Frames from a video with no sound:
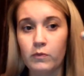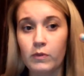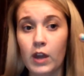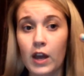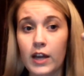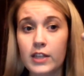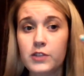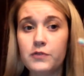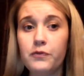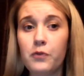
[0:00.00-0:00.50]

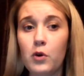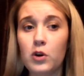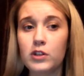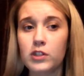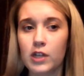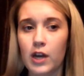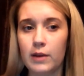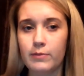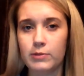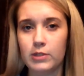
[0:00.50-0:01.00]
That's 4
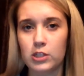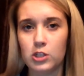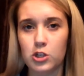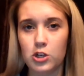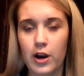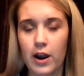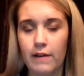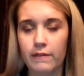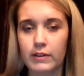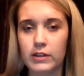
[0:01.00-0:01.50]
times that
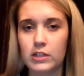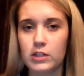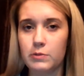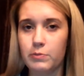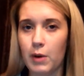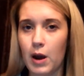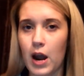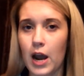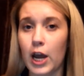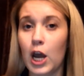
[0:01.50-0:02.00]
you're having to
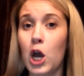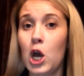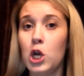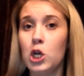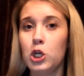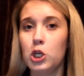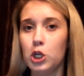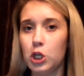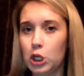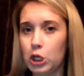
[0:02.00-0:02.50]
buy
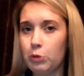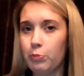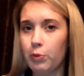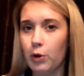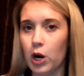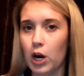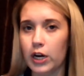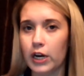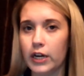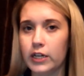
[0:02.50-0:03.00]
new
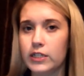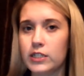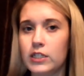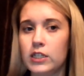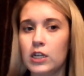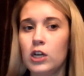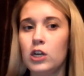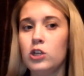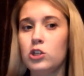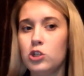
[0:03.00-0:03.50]
products
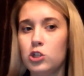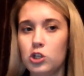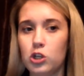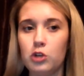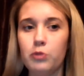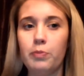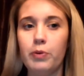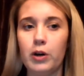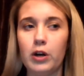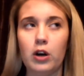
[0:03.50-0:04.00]

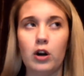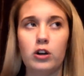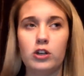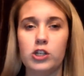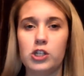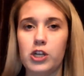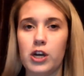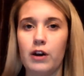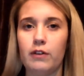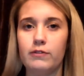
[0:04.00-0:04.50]
to put on
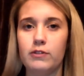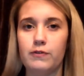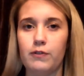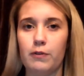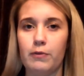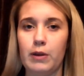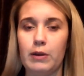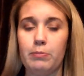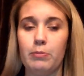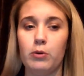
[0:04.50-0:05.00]
shelves for
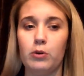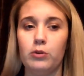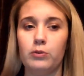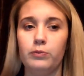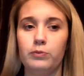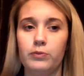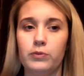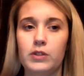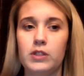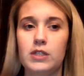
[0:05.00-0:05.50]
people
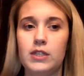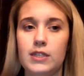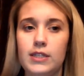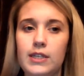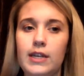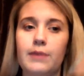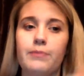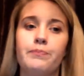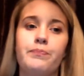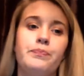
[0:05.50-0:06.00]
to
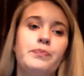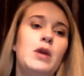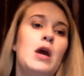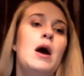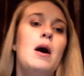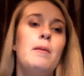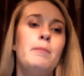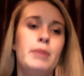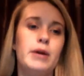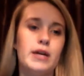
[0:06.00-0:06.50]
see.
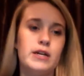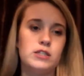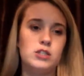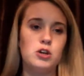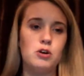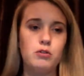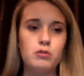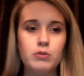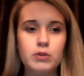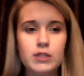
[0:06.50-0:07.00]
Because
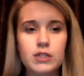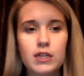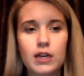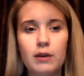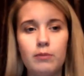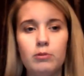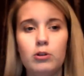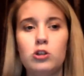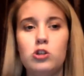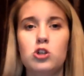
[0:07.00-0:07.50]
no one wants to
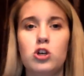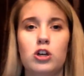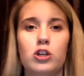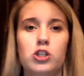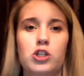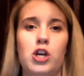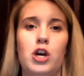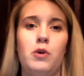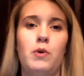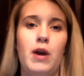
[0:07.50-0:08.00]
come to a trunk
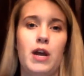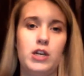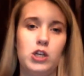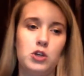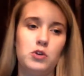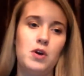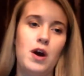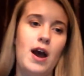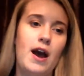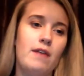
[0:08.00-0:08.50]
show and
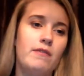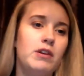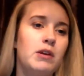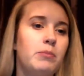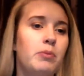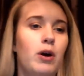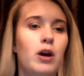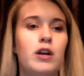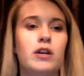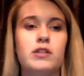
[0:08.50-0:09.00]
you not have any
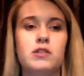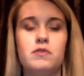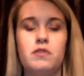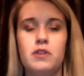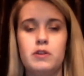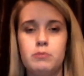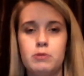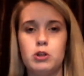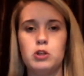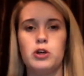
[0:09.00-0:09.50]
products for
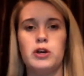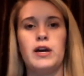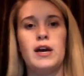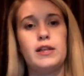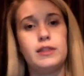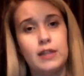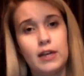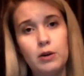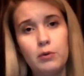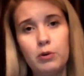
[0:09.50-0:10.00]
them to look
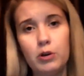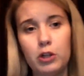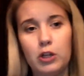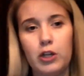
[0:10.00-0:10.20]
at. They don't want